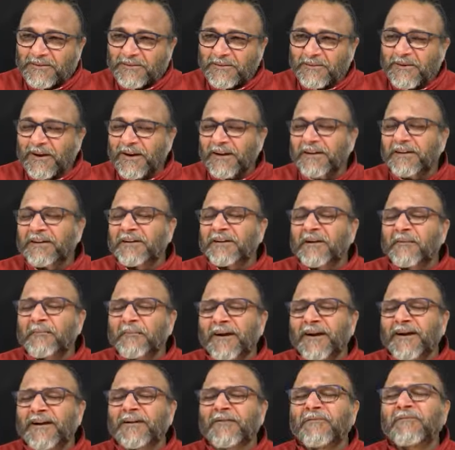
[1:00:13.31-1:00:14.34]
who are
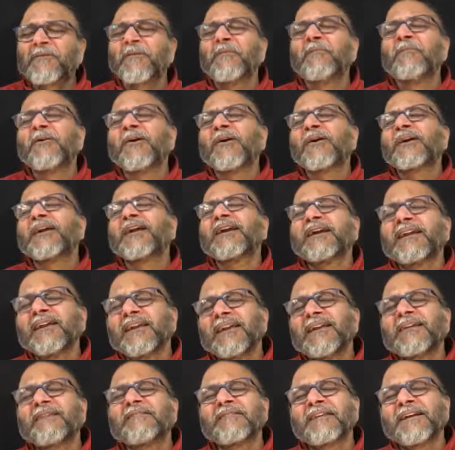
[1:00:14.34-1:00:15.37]
troubled from morning
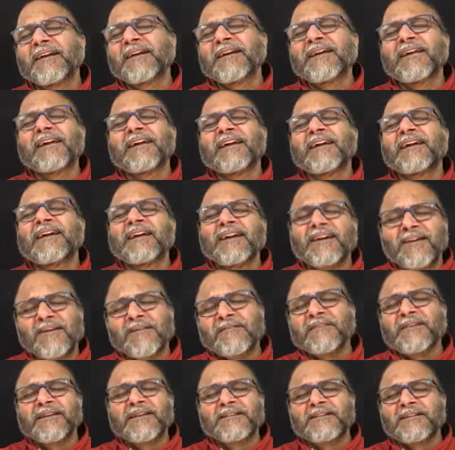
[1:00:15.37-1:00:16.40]
till evening taking care
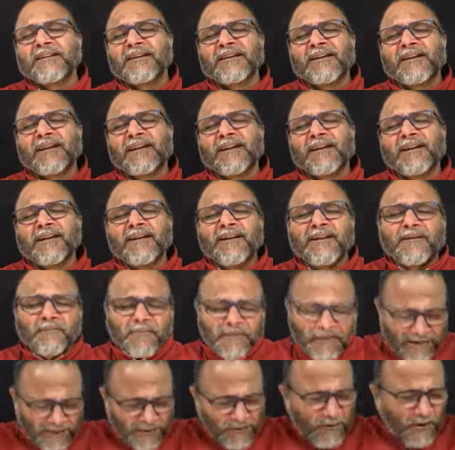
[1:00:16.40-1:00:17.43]
of their children,
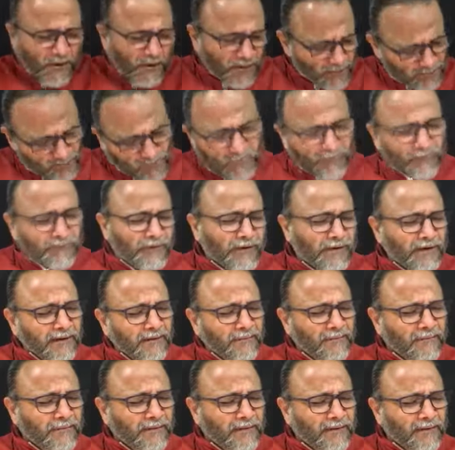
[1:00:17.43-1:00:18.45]
my God, no
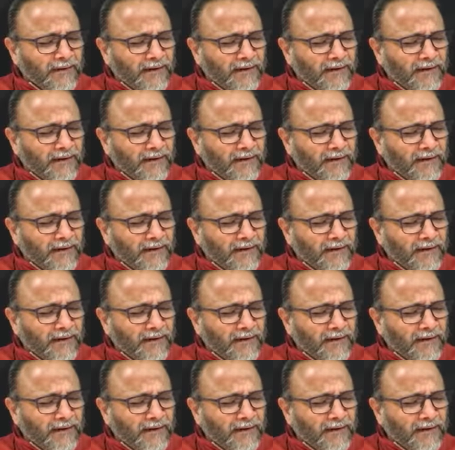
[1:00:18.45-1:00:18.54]
freedom.